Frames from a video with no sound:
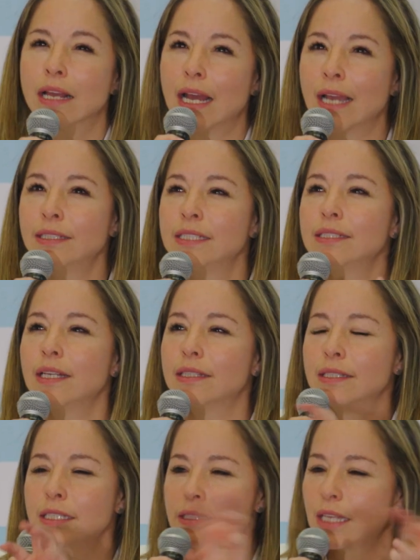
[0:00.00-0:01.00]
I think
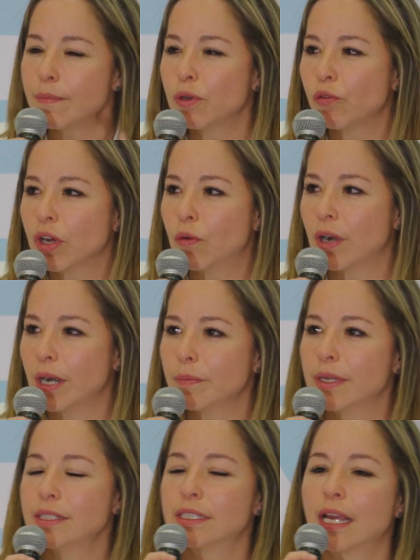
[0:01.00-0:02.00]
that this type of
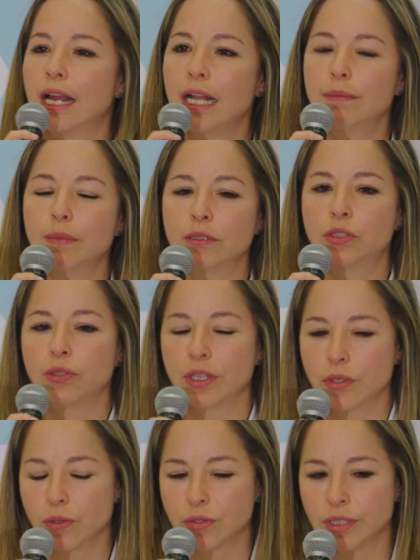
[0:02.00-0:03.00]
requirements help to
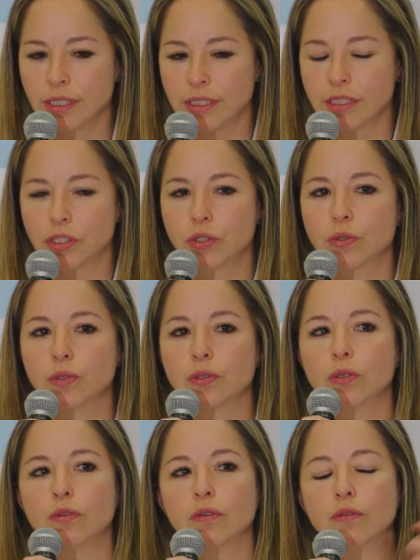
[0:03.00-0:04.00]
the users
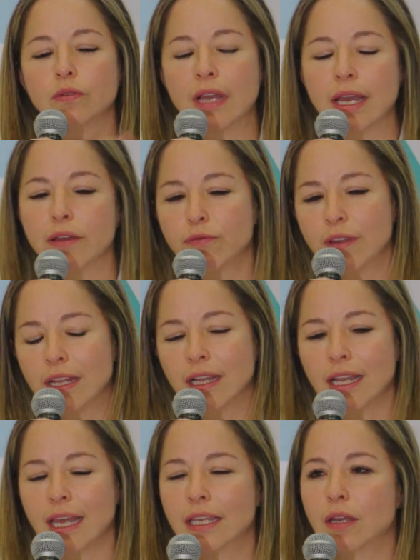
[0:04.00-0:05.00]
to feel
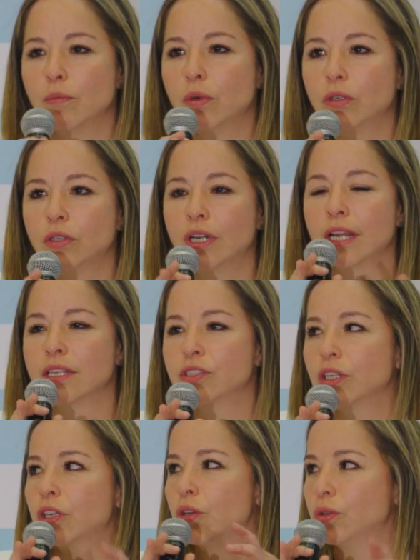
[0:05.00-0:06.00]
like more
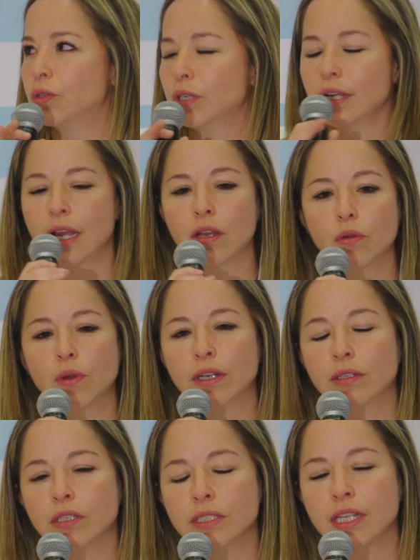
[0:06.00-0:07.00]
secure
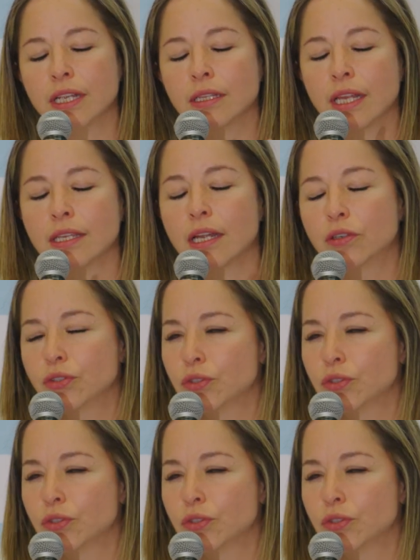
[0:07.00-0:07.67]
when they are